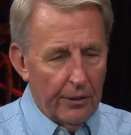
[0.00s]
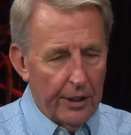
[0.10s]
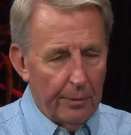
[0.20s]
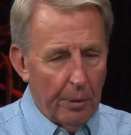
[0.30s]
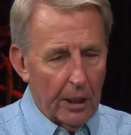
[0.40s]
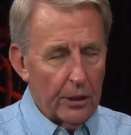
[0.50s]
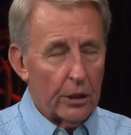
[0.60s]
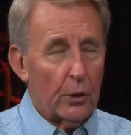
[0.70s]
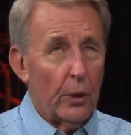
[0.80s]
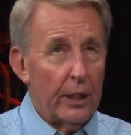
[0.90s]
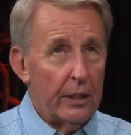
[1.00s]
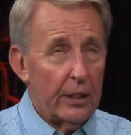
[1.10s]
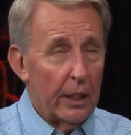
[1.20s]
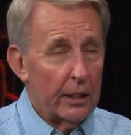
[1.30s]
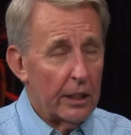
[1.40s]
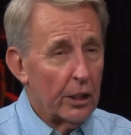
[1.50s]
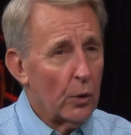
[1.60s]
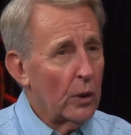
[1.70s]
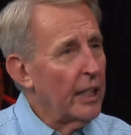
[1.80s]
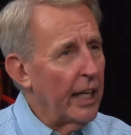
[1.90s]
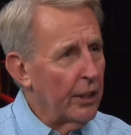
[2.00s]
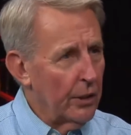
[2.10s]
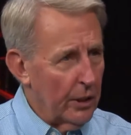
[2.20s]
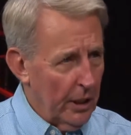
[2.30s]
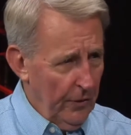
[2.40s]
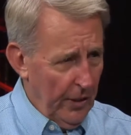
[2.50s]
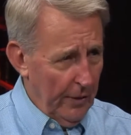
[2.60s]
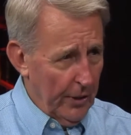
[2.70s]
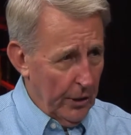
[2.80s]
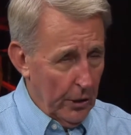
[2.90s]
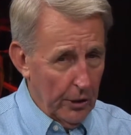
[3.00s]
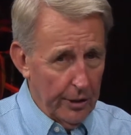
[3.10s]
The Apostles' Creed says the creator of heaven and earth.